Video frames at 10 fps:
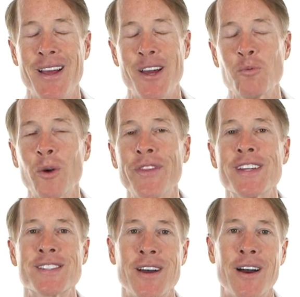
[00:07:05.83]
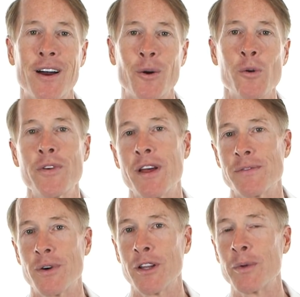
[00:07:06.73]
And what they saw over
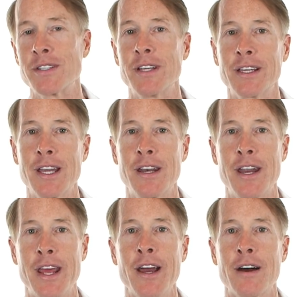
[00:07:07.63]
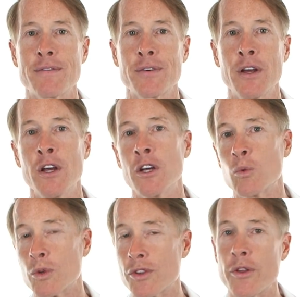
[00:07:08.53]
that following decade and a half
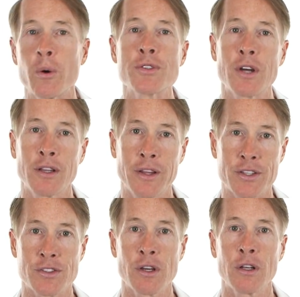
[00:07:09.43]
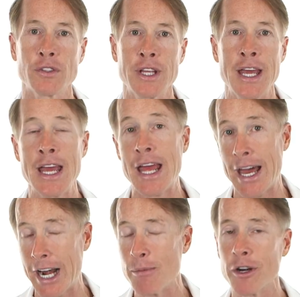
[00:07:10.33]
was those on less salt
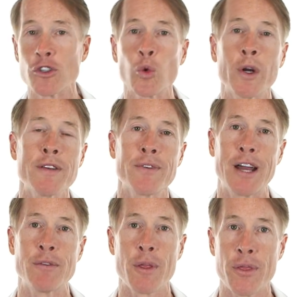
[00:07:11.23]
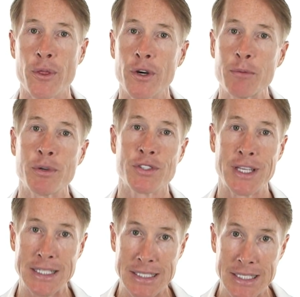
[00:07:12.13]
had about a 25 to
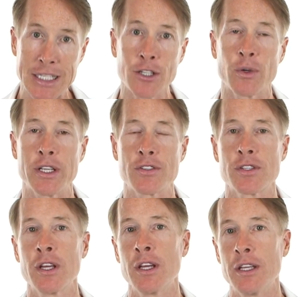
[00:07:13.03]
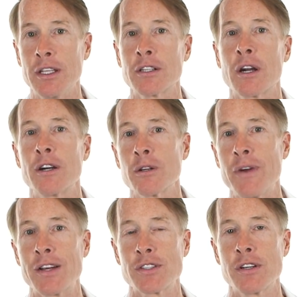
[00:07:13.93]
30% decrease in
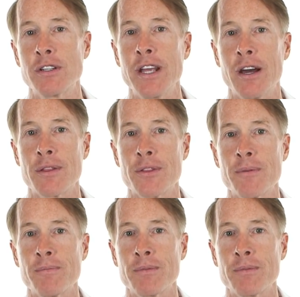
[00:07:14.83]
cardiovascular death.